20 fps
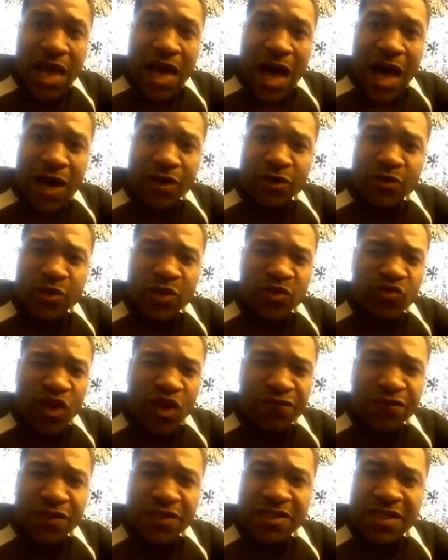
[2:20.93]
I would
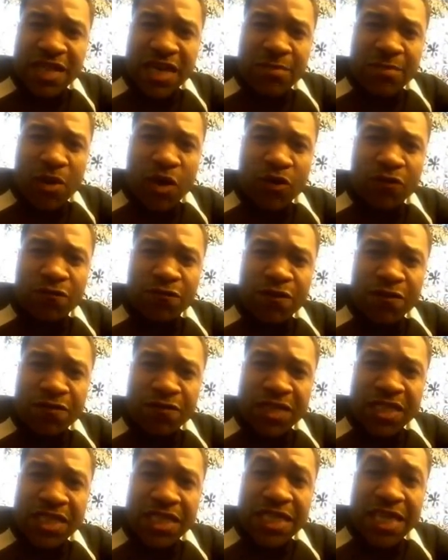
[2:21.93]
roughly say about
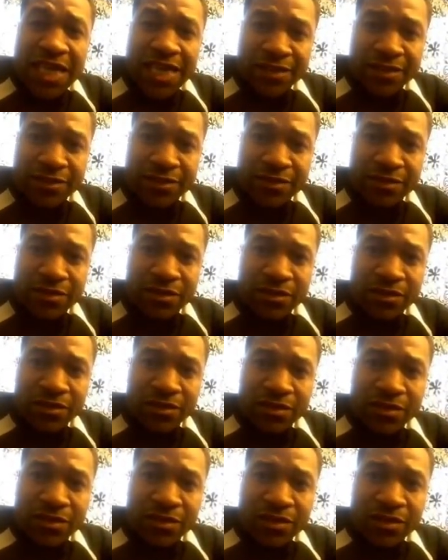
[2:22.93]
15 hits
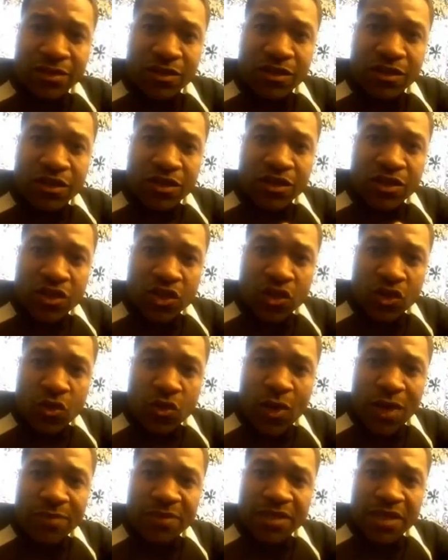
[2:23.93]
to the
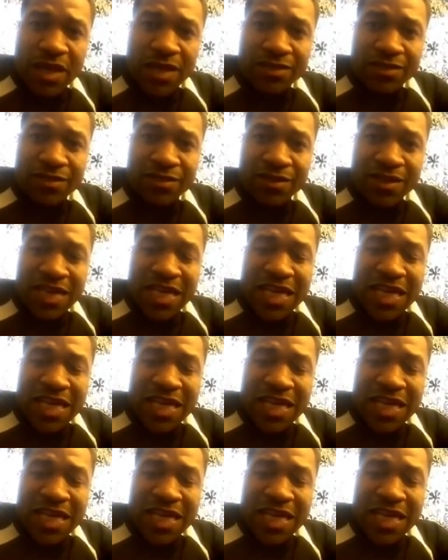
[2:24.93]
website.